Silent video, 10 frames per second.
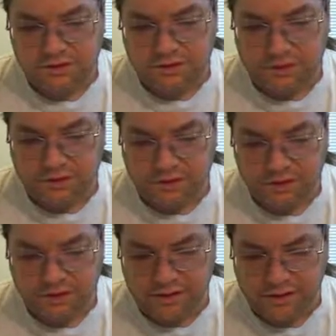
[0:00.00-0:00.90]
And of
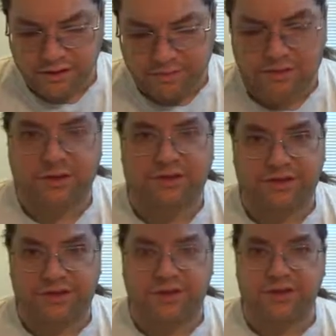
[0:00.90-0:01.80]
course, it, but you have
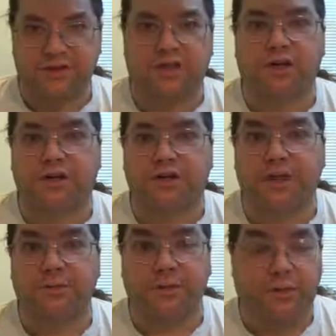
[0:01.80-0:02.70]
16-digit code. You can
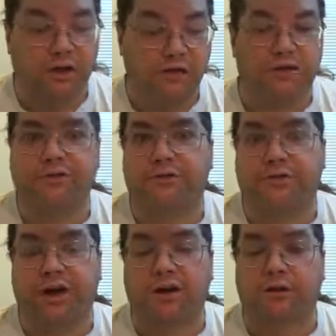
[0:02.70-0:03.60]
keep in your wallet. Of course, if you
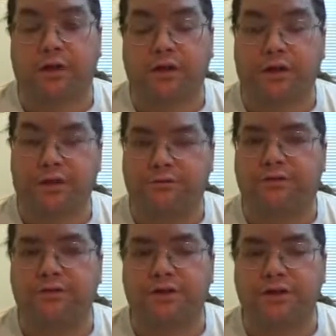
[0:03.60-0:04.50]
forgot your wallet and your
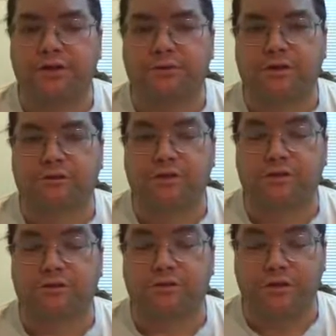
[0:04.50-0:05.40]
phone dies, you're pretty much
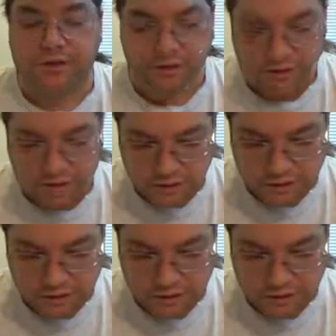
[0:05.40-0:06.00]
screwed, I guess.